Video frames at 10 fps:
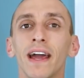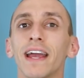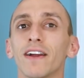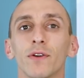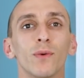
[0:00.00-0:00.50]

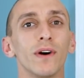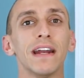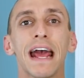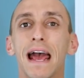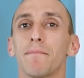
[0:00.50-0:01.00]
Hey
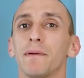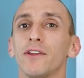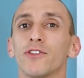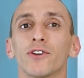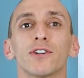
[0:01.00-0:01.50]
everyone,
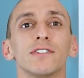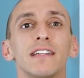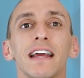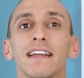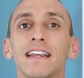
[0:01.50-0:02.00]
happy
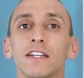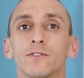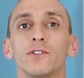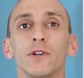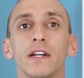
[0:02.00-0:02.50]
Thursday. Thanks
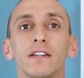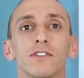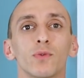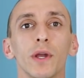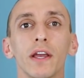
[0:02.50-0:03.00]
for tuning in
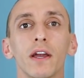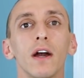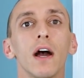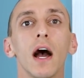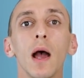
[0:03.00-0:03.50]
this week.
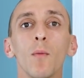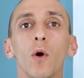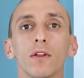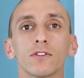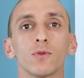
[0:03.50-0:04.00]
I'm
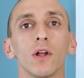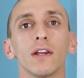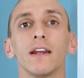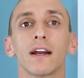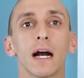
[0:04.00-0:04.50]
Waller's
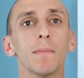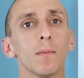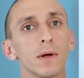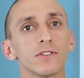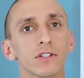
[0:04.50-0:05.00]
Wallet, and a couple
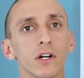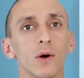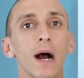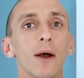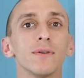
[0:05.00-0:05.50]
months
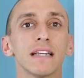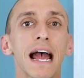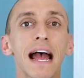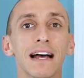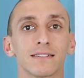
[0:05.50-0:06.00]
ago, I was
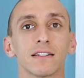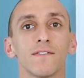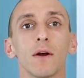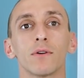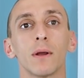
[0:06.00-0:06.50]
asked
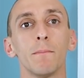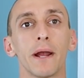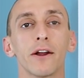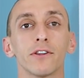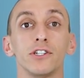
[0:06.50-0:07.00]
if I would
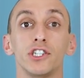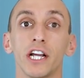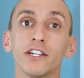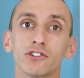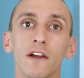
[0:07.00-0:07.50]
compare the
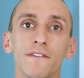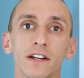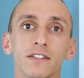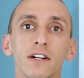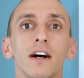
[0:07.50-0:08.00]
Chase
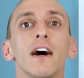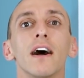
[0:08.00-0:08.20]
trifecta